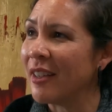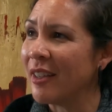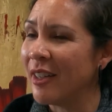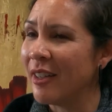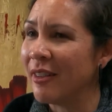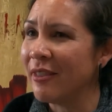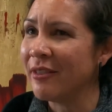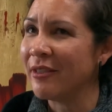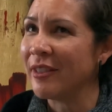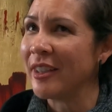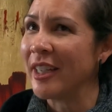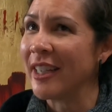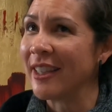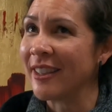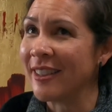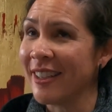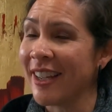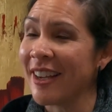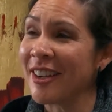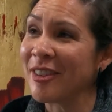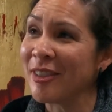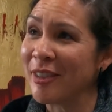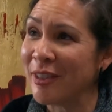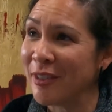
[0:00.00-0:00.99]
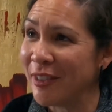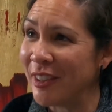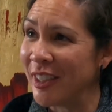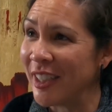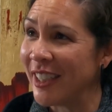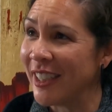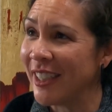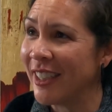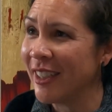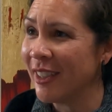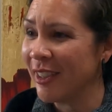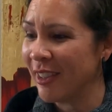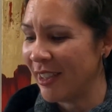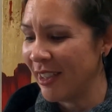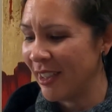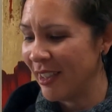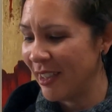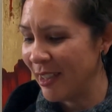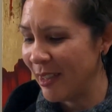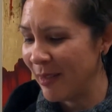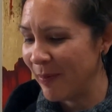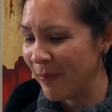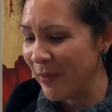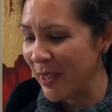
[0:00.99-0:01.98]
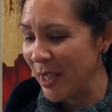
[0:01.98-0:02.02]
of Ethnography
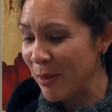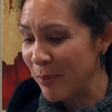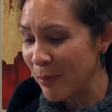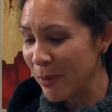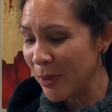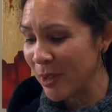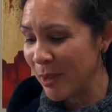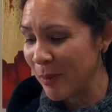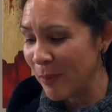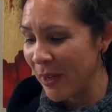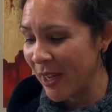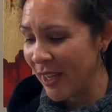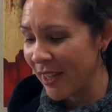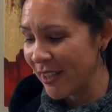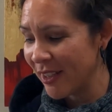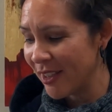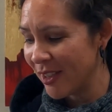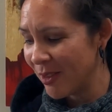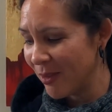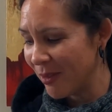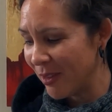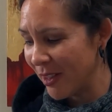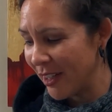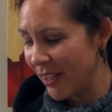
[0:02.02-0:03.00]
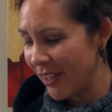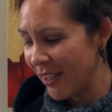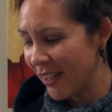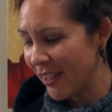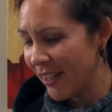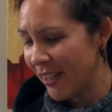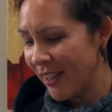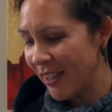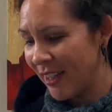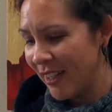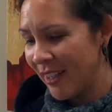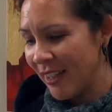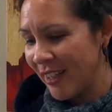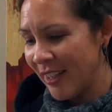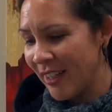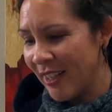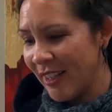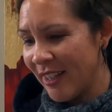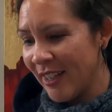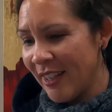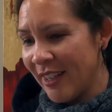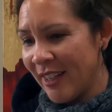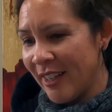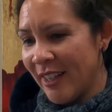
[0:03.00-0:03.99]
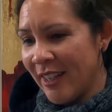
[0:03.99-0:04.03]
in Budapest, where,
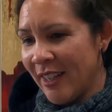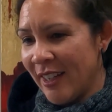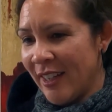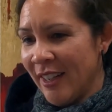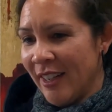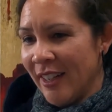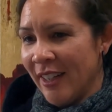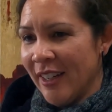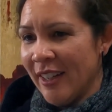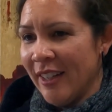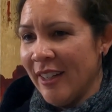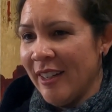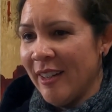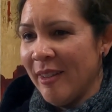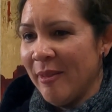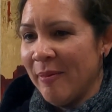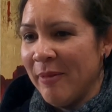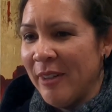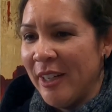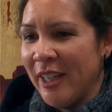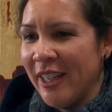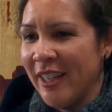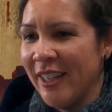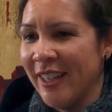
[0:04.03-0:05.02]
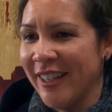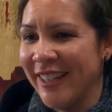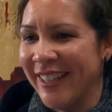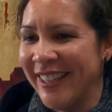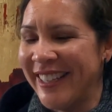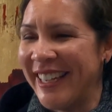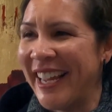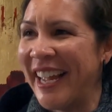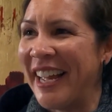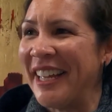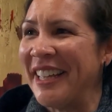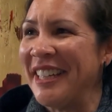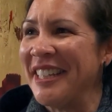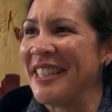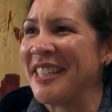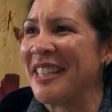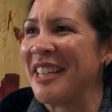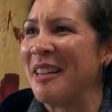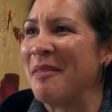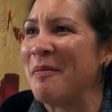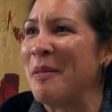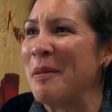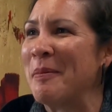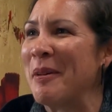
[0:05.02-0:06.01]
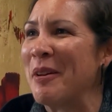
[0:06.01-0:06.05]
it's
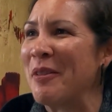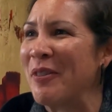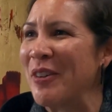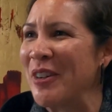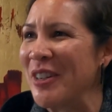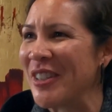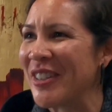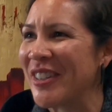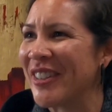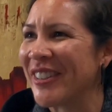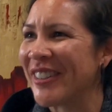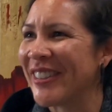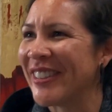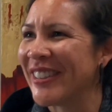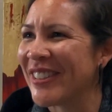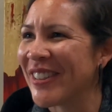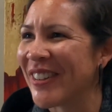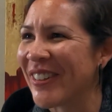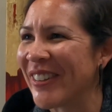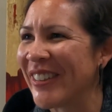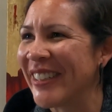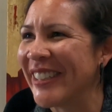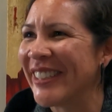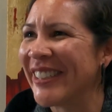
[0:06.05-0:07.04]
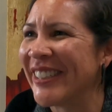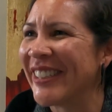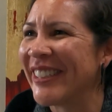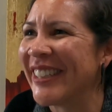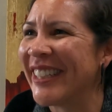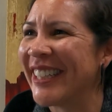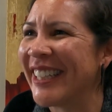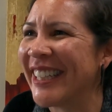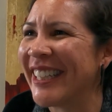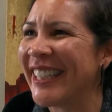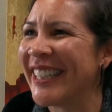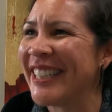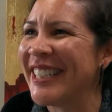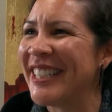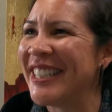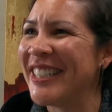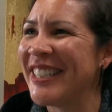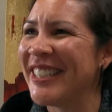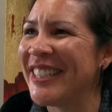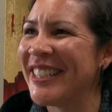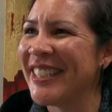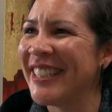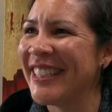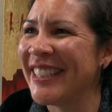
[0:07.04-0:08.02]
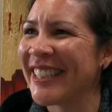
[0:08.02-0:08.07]
going to be my first curatorial
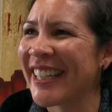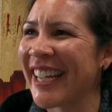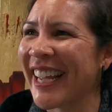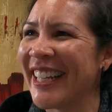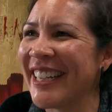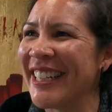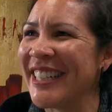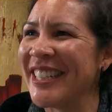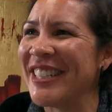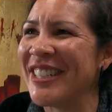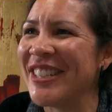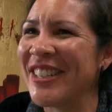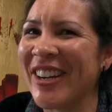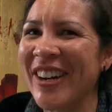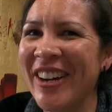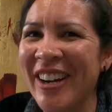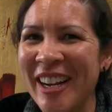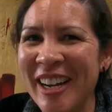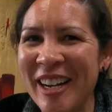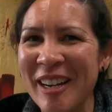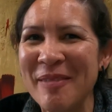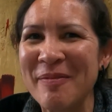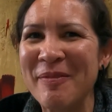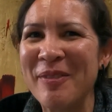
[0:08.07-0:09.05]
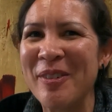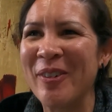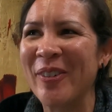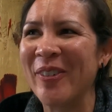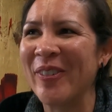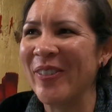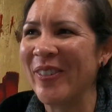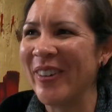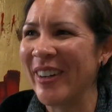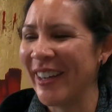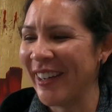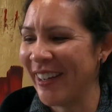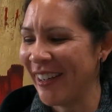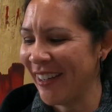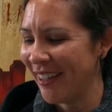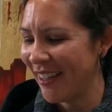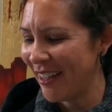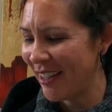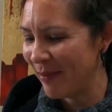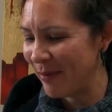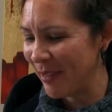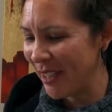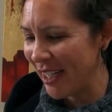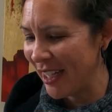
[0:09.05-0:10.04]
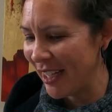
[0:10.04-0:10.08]
kind of job, where
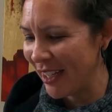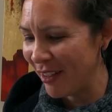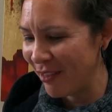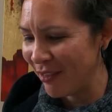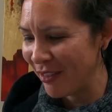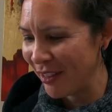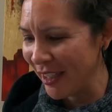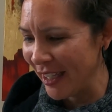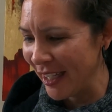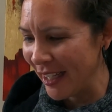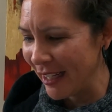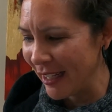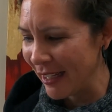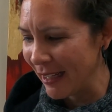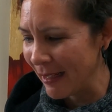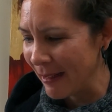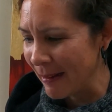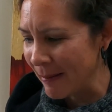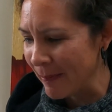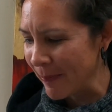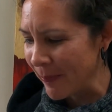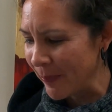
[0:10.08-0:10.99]
I'm going to have like